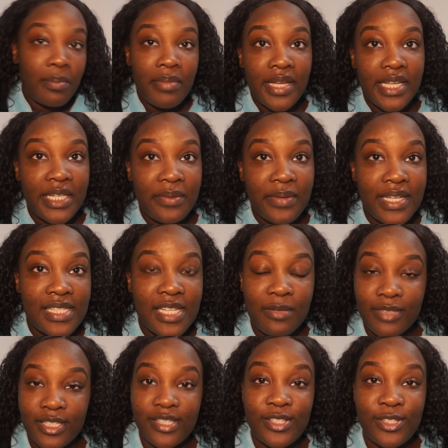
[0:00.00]
But anyways, I'm
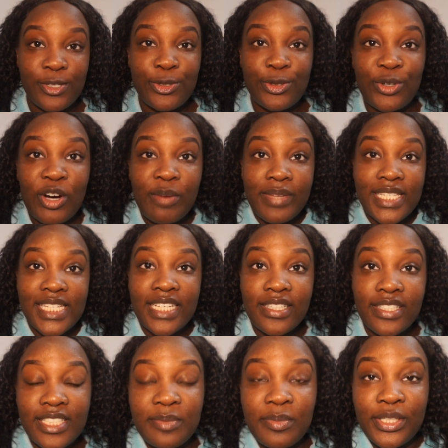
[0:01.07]
just a social commentator,
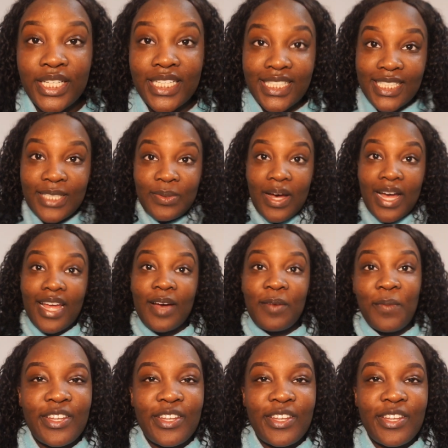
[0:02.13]
to be honest. That's what I am.